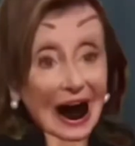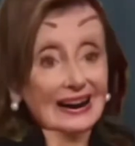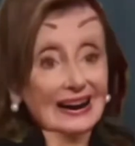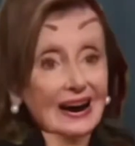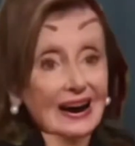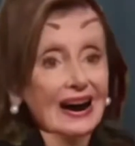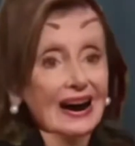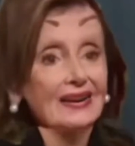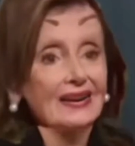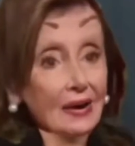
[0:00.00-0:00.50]

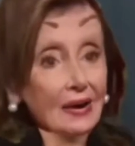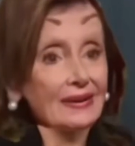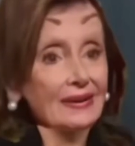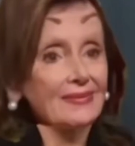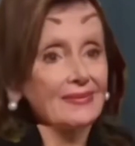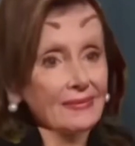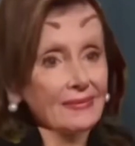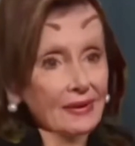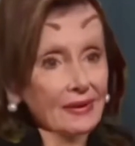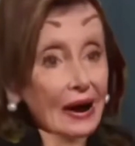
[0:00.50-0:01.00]
thirty-five
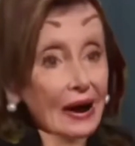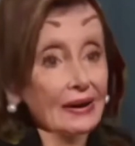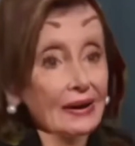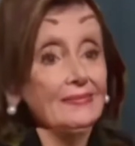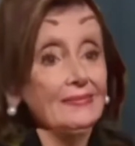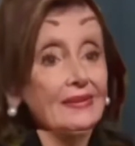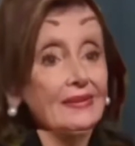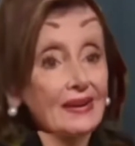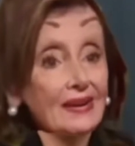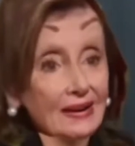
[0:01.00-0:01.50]
dollars for
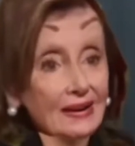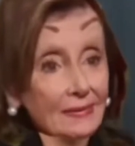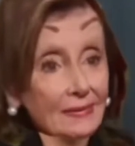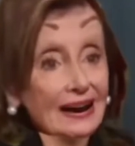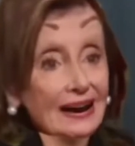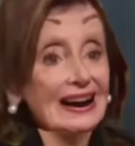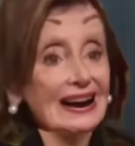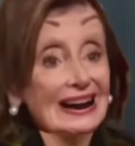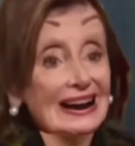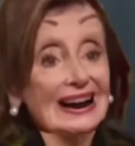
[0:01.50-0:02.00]
shipping and
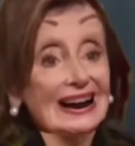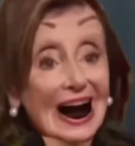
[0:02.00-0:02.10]
handling.